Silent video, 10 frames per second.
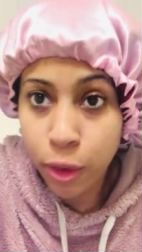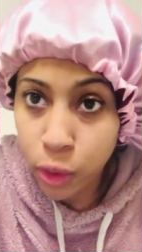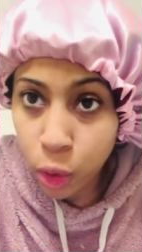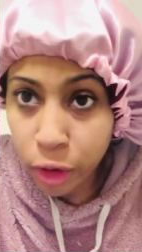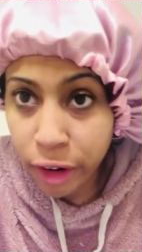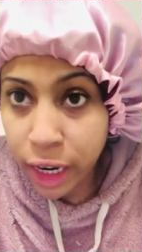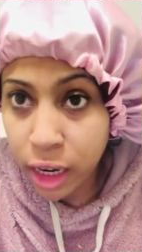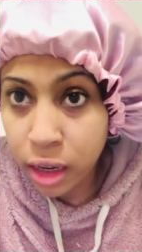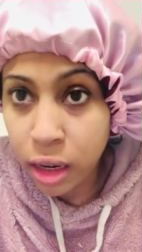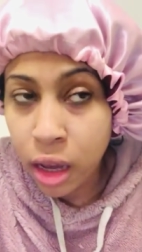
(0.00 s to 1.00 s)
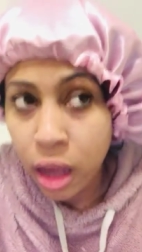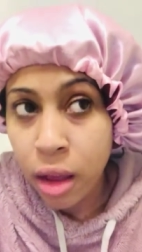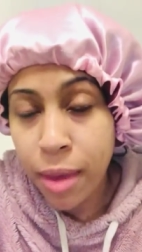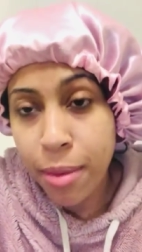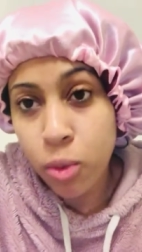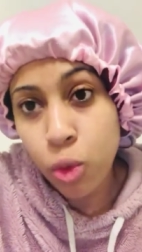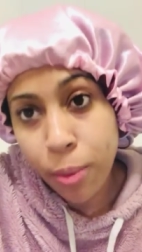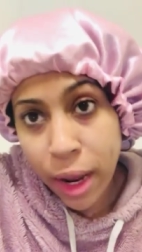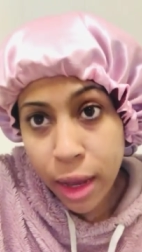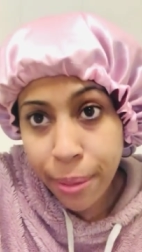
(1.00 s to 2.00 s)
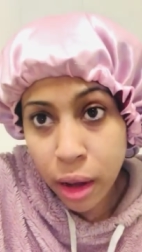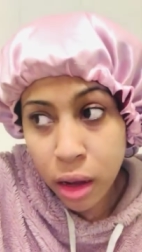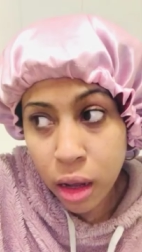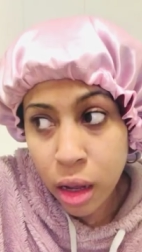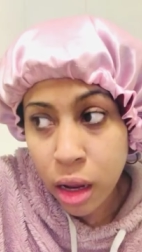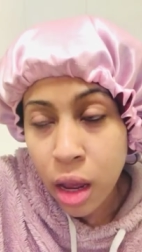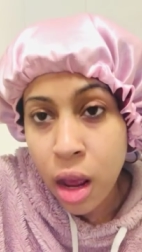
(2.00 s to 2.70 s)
flooring, maybe wallpaper,